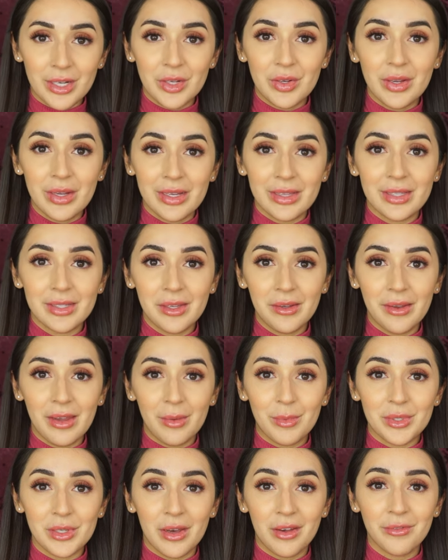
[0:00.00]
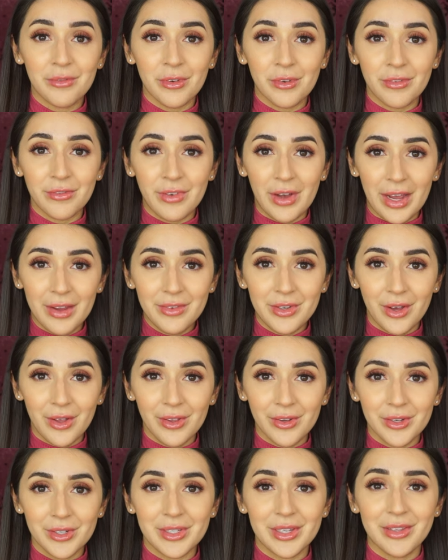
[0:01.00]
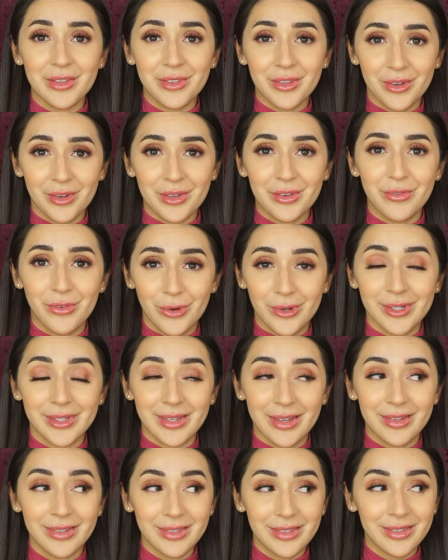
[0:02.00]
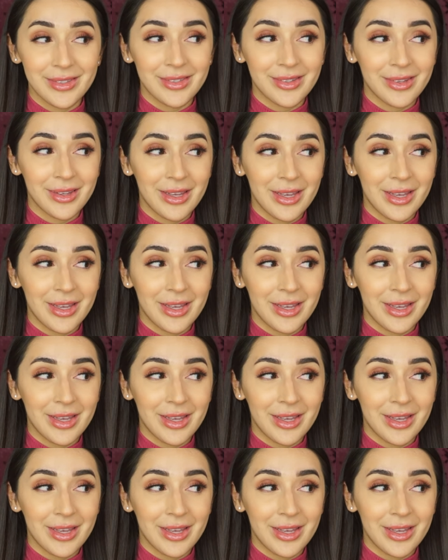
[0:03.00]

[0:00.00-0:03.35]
You can get this on Amazon for $5 $2.34.